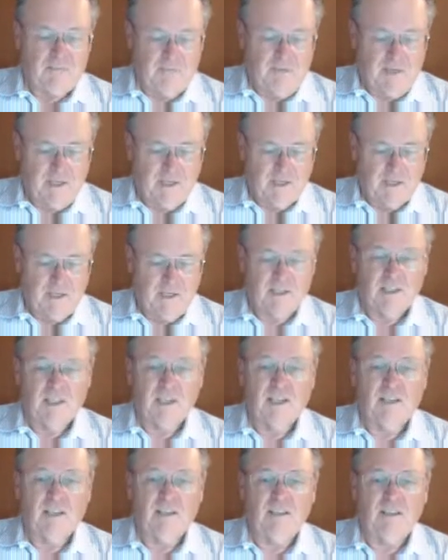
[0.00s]
paste it into
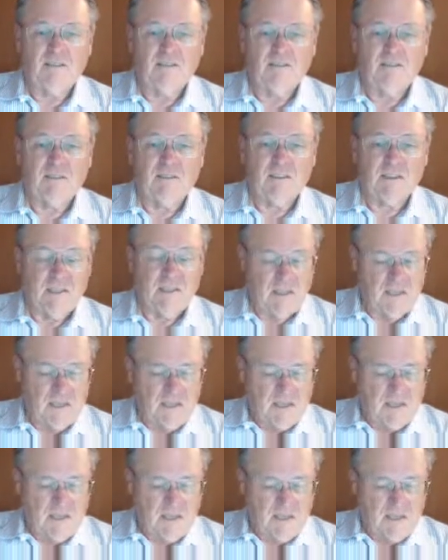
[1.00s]
here.
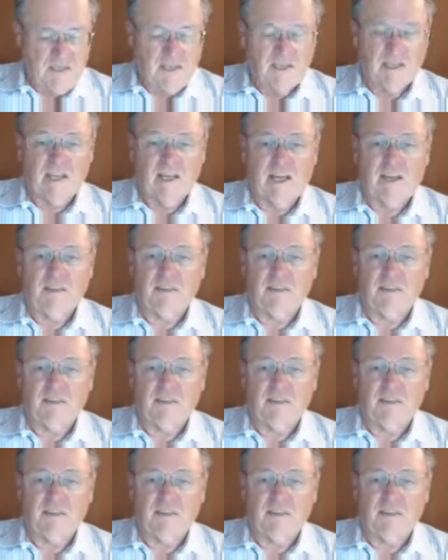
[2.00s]
I'm going to